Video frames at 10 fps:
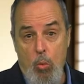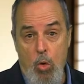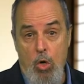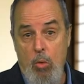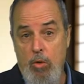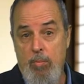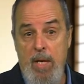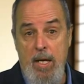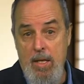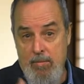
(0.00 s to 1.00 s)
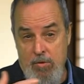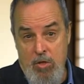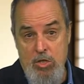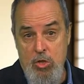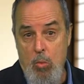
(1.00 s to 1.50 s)
to work with me,
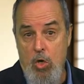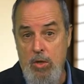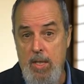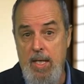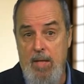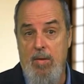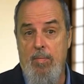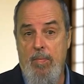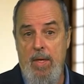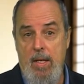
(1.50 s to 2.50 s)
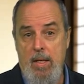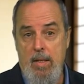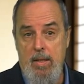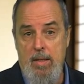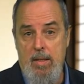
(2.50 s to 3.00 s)
for us to work together.
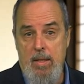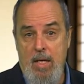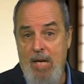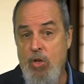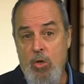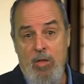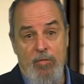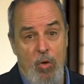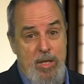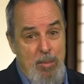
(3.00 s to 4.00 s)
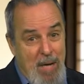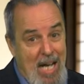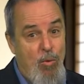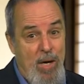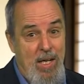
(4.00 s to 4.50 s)
If you can afford to
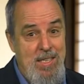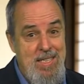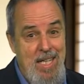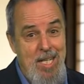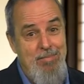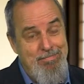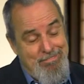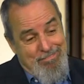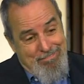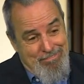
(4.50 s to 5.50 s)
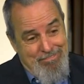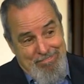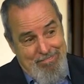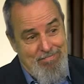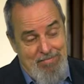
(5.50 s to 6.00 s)
buy real estate,
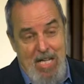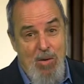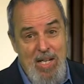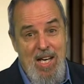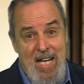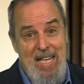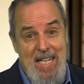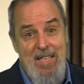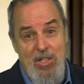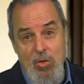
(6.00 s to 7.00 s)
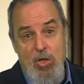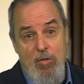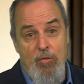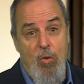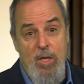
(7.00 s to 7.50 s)
you know, I kind of think that you
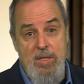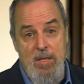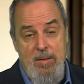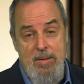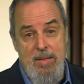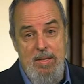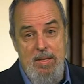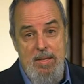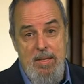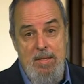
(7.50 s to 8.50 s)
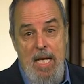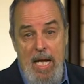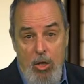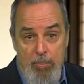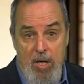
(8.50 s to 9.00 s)
can afford to
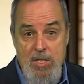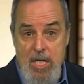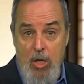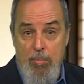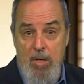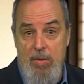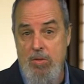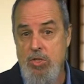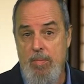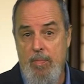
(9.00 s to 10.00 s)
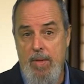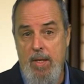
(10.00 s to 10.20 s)
help us help others.